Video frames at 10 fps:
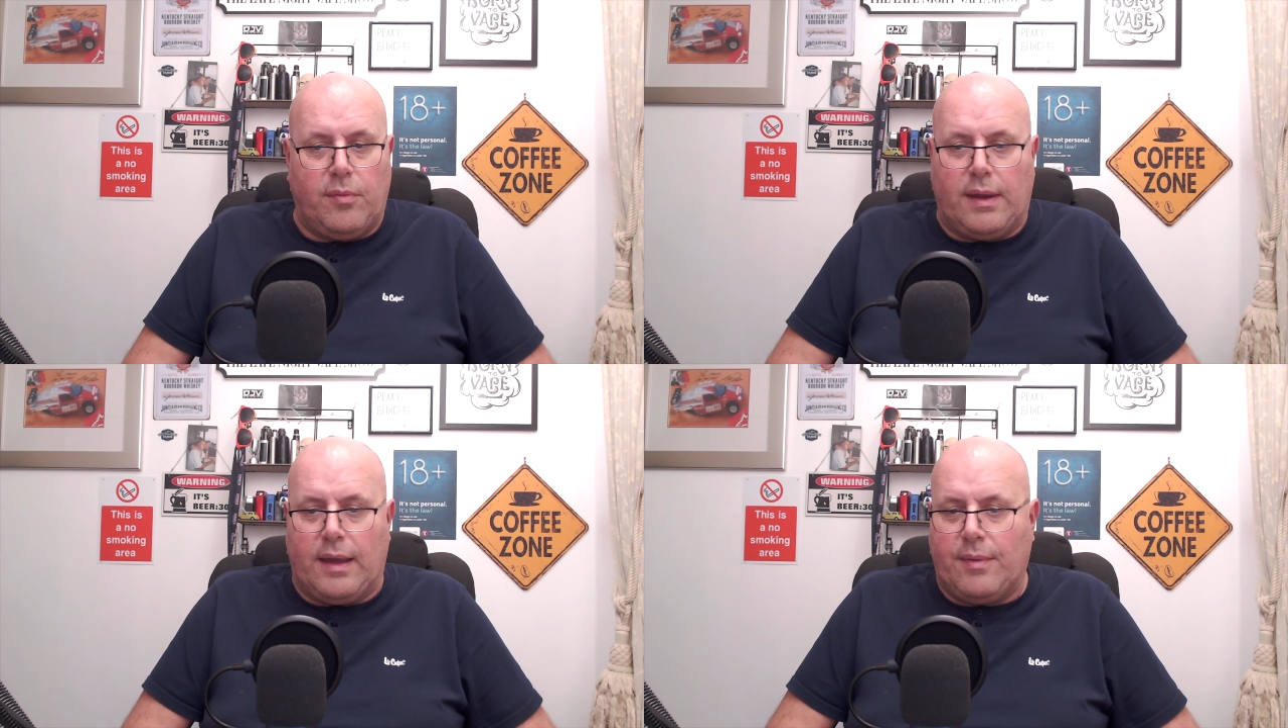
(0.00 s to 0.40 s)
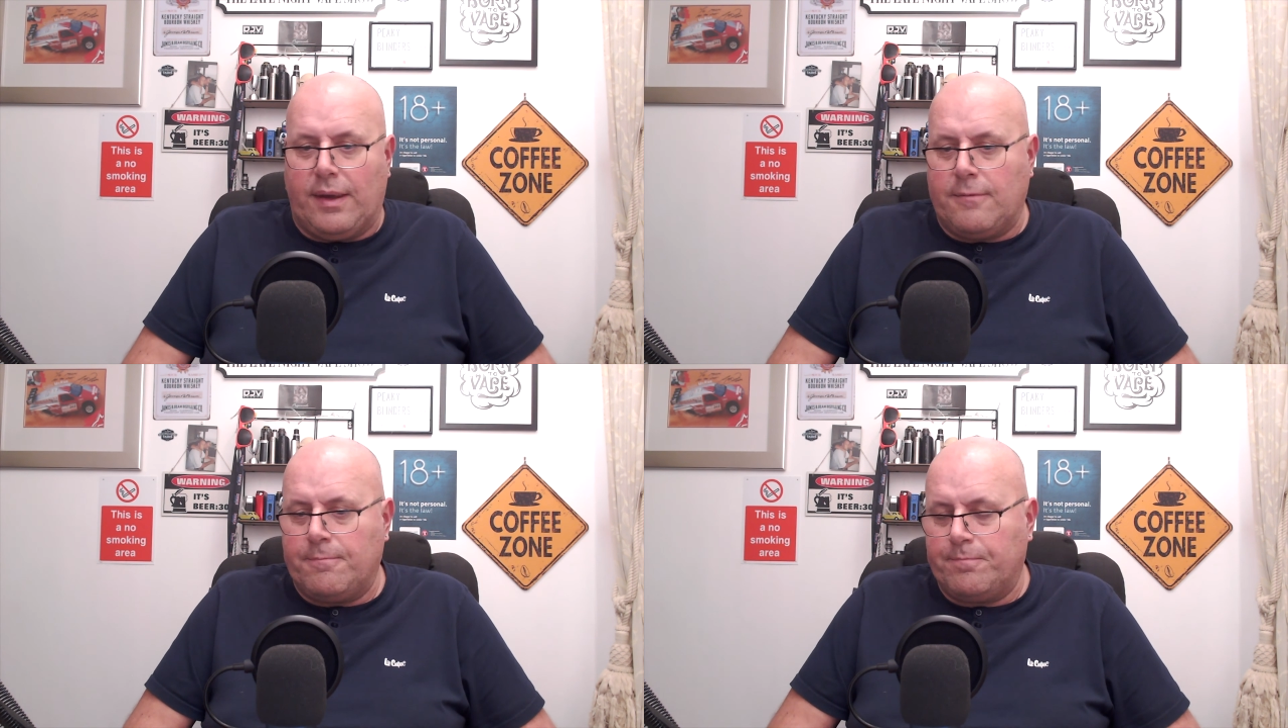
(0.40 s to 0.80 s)
like
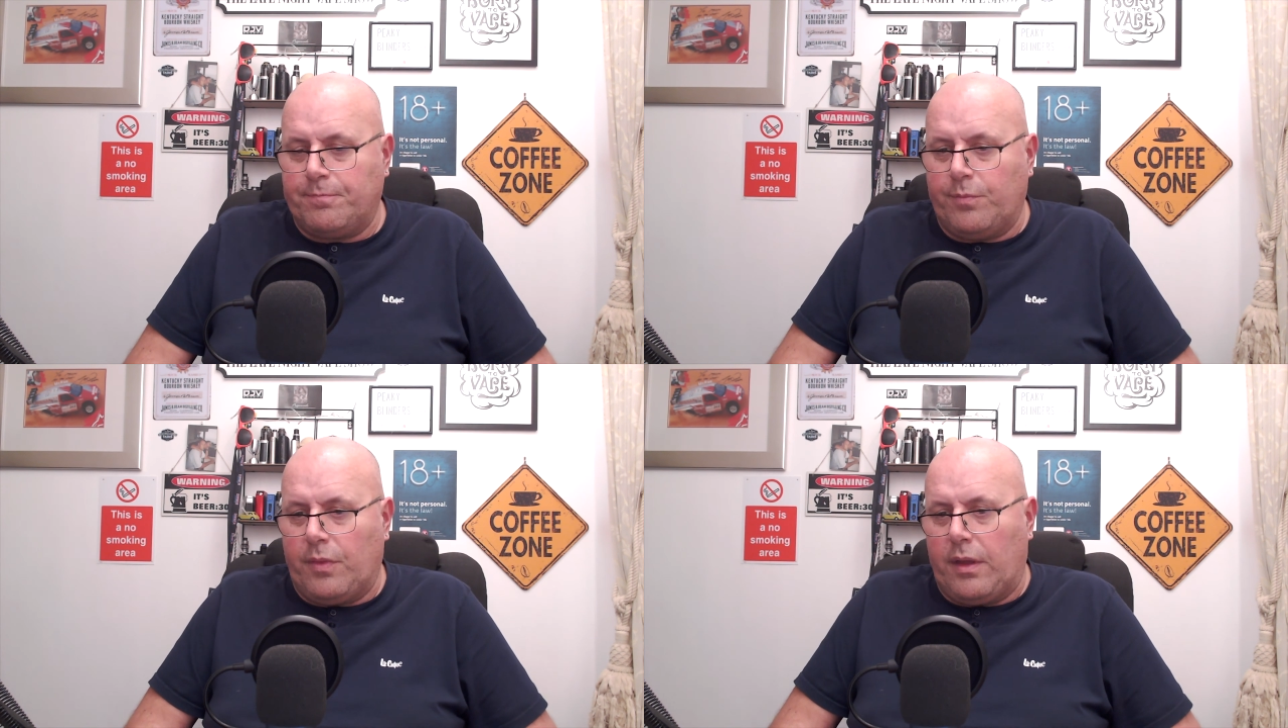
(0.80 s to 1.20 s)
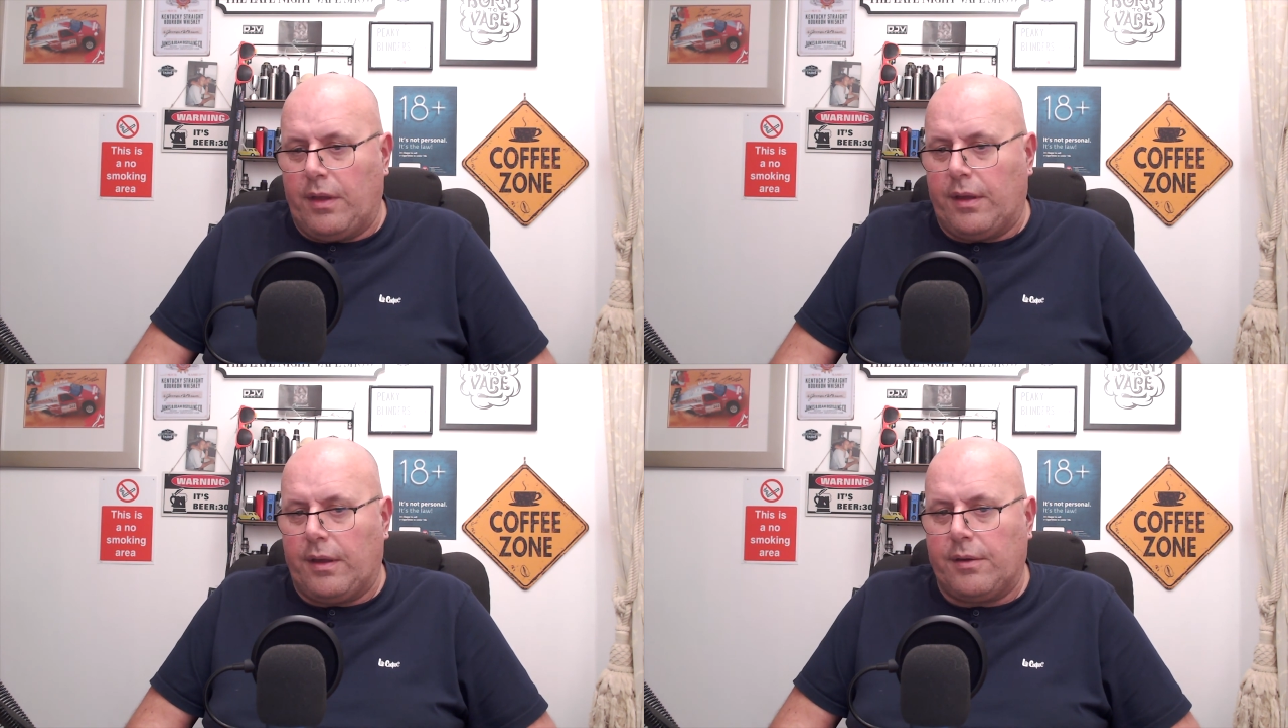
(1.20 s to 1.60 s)
me,
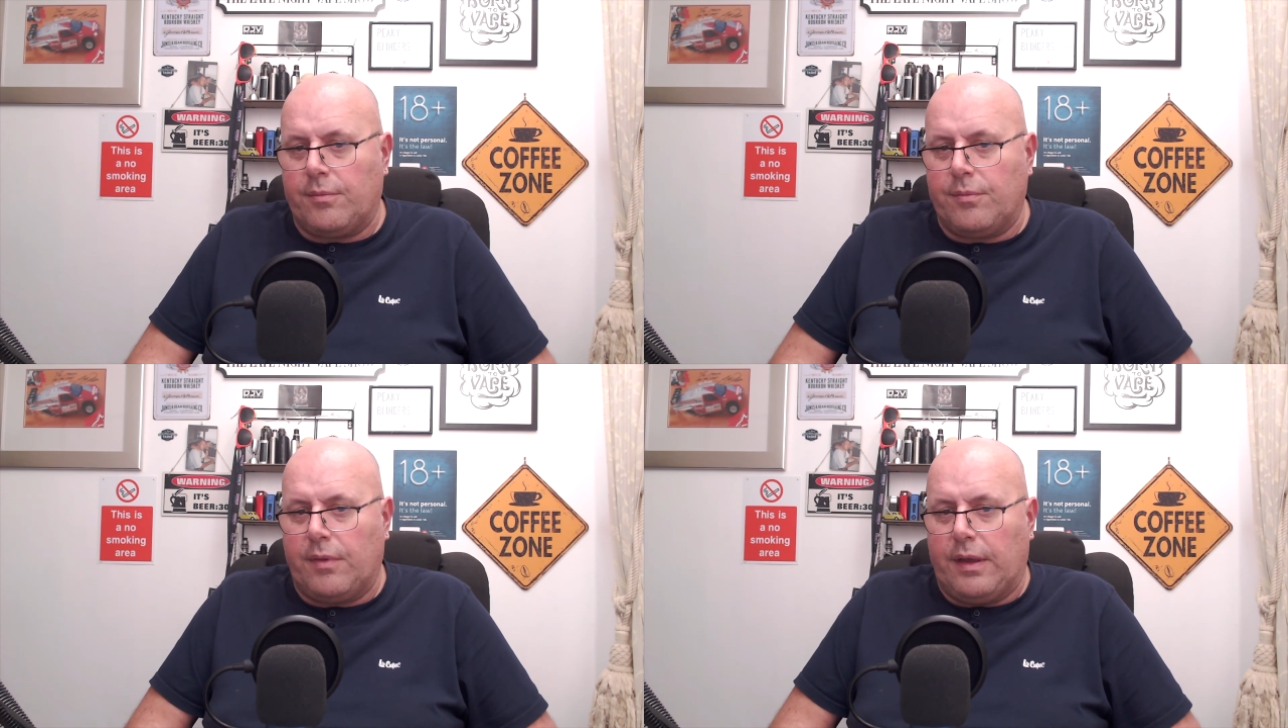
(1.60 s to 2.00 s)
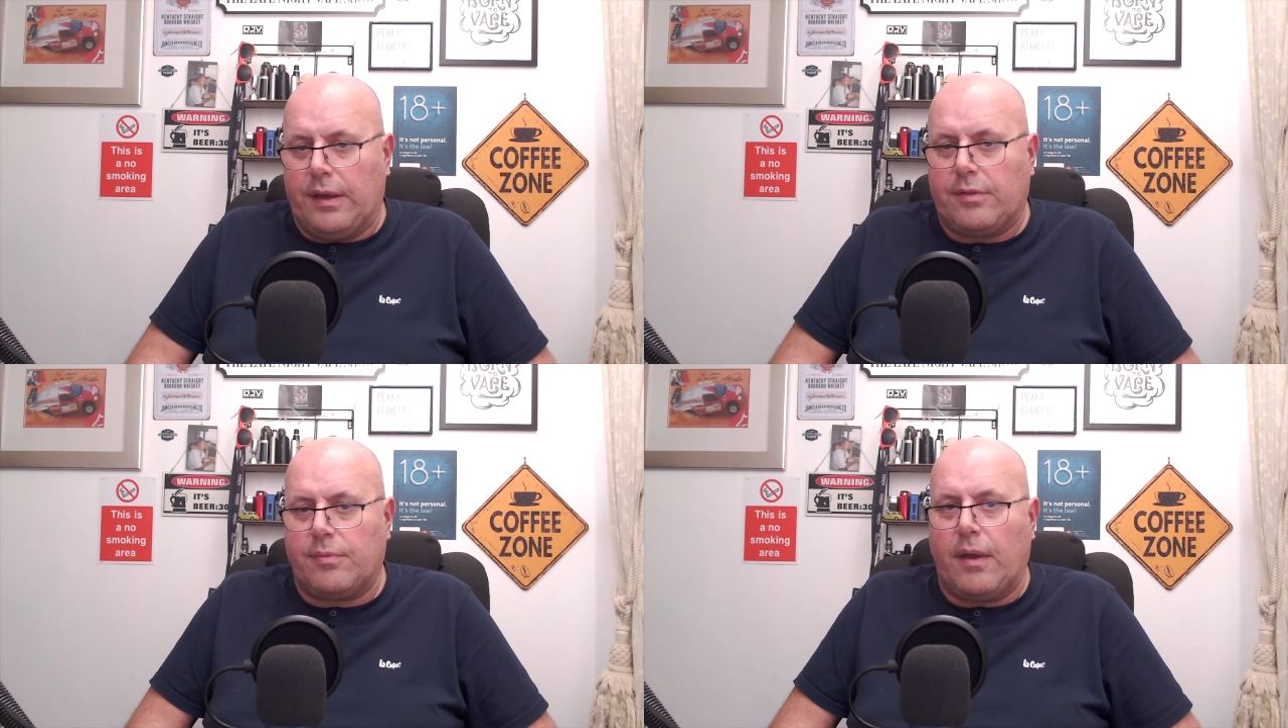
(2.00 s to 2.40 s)

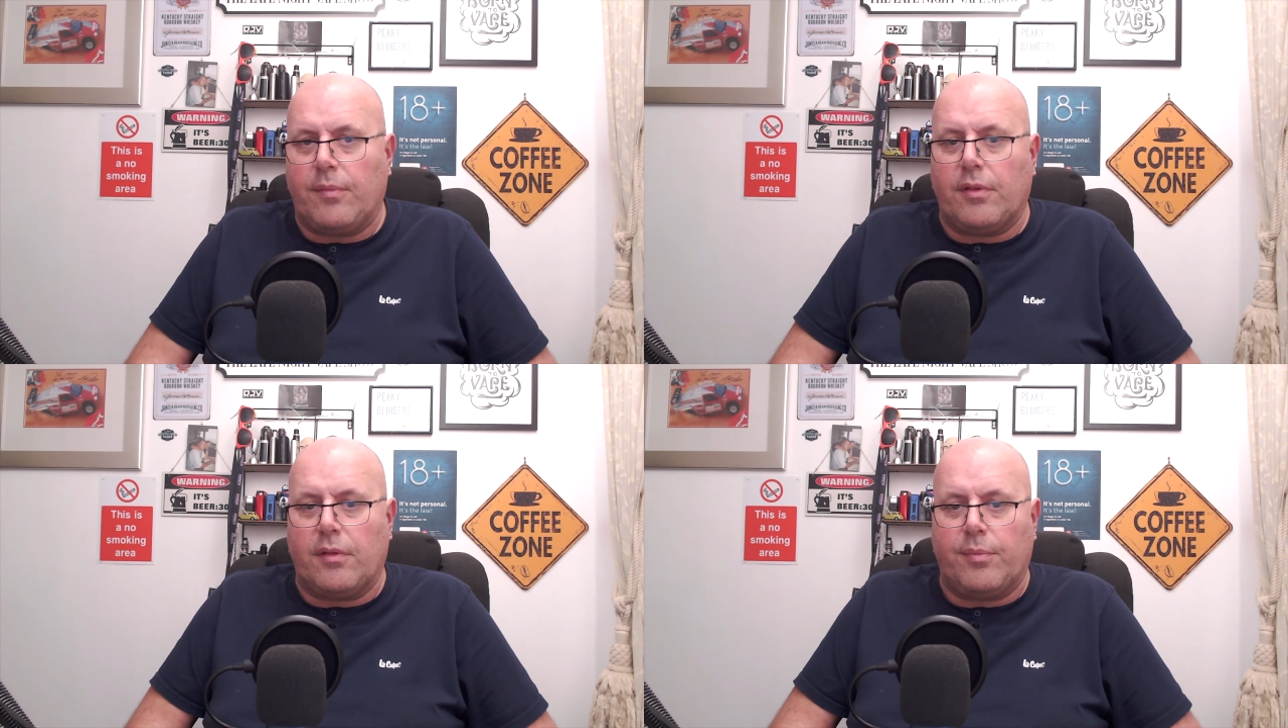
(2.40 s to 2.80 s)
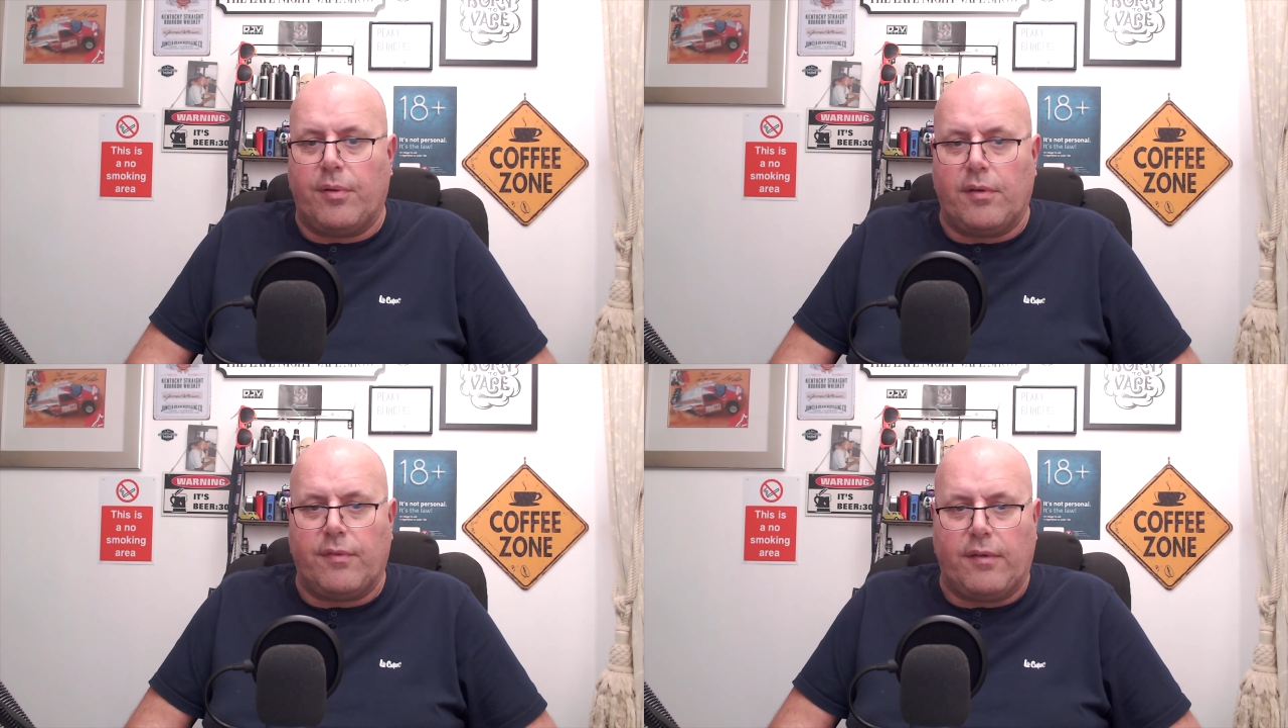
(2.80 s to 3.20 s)
it's absolutely
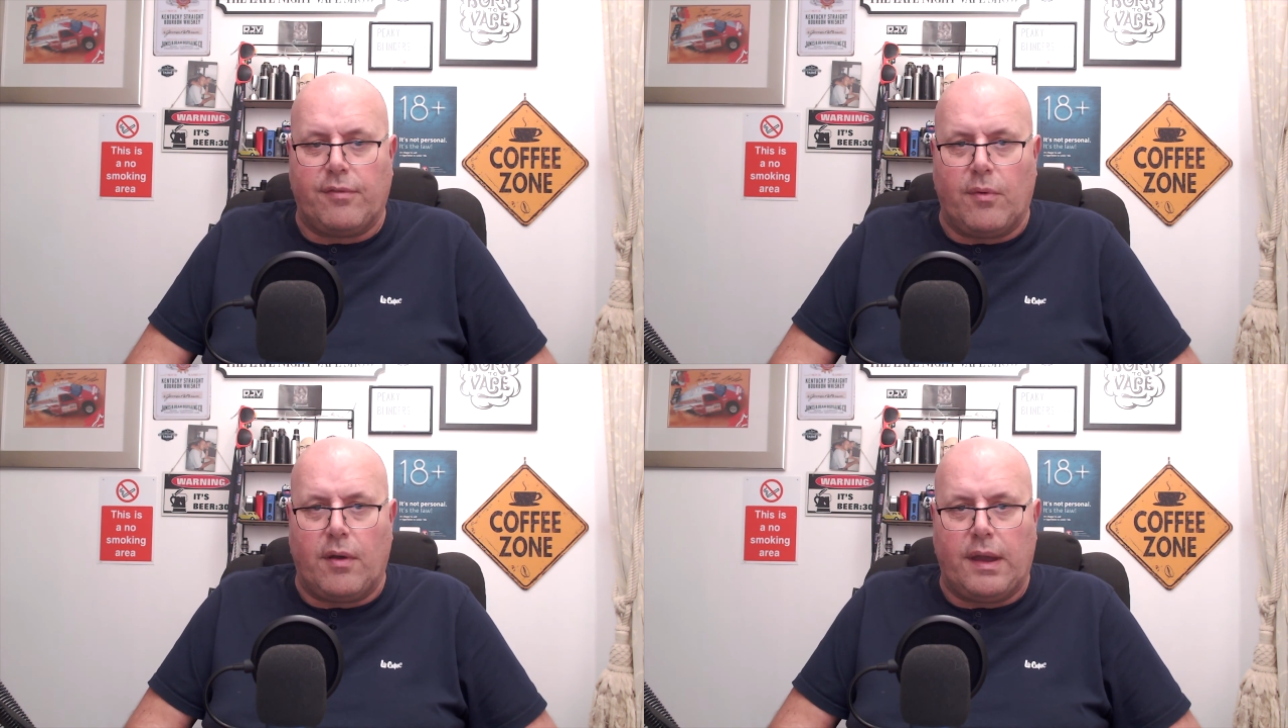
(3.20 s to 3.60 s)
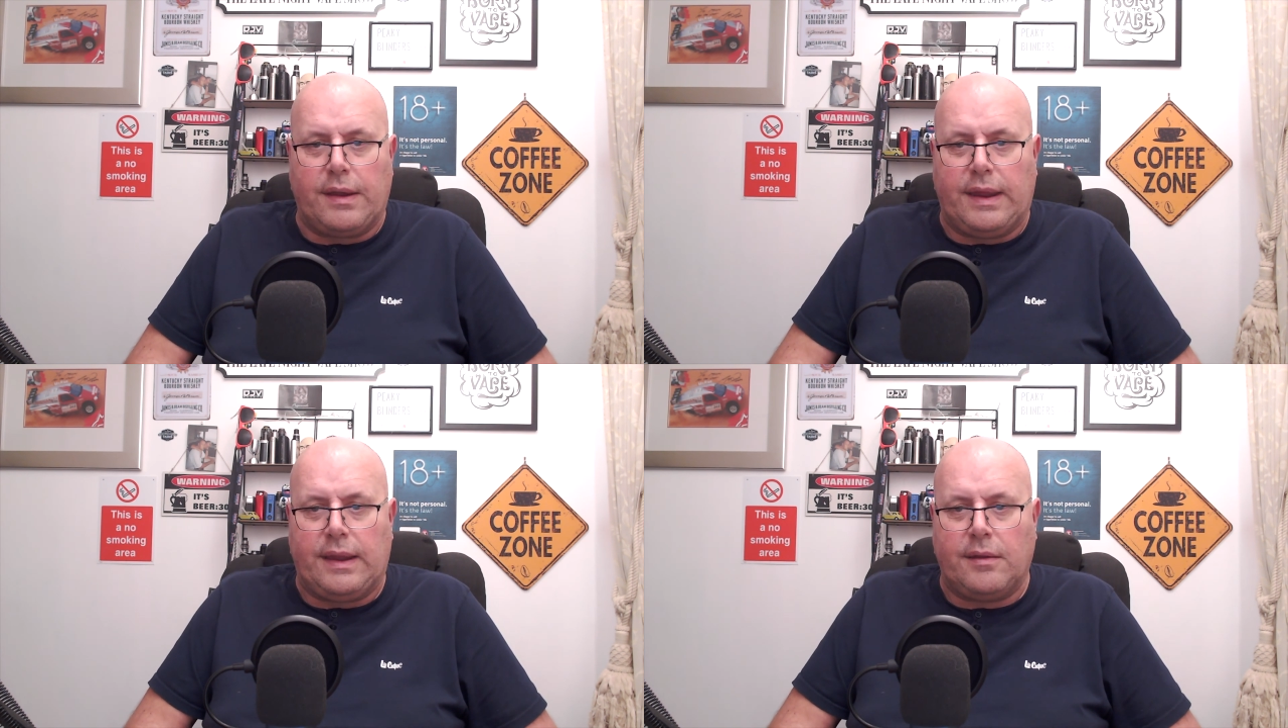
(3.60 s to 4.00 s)
perfect for what I
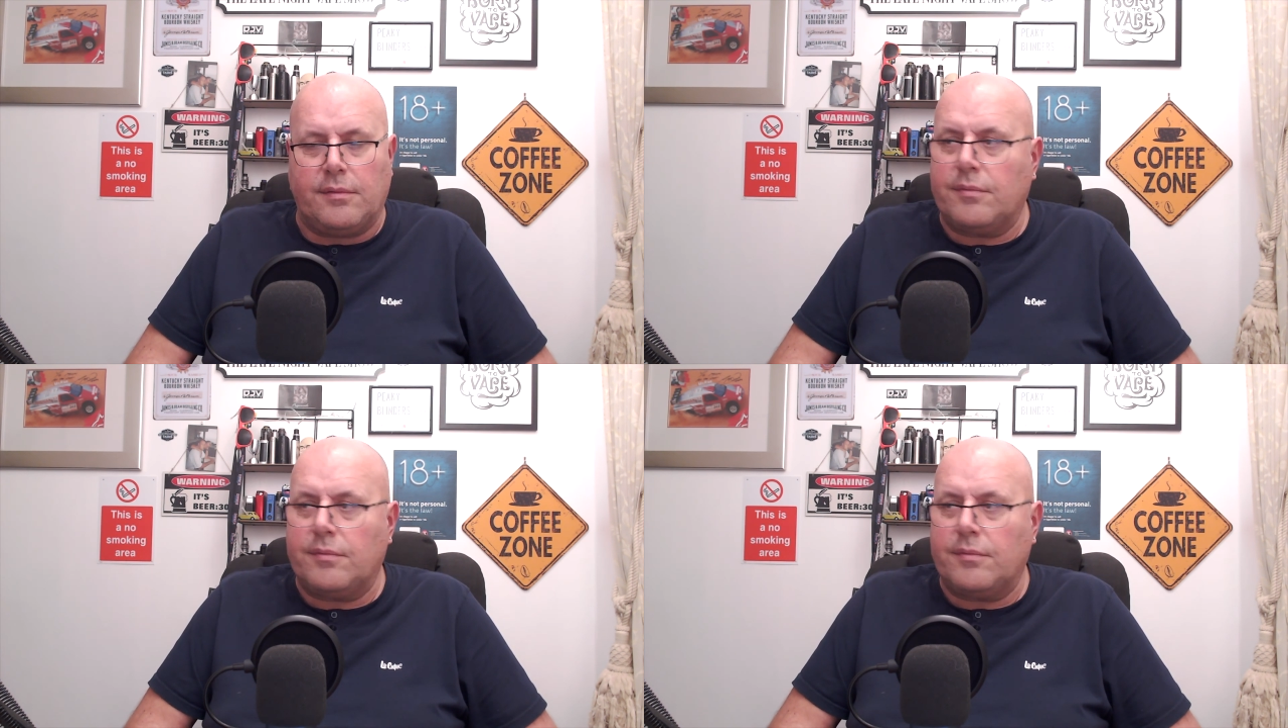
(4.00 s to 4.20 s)
need.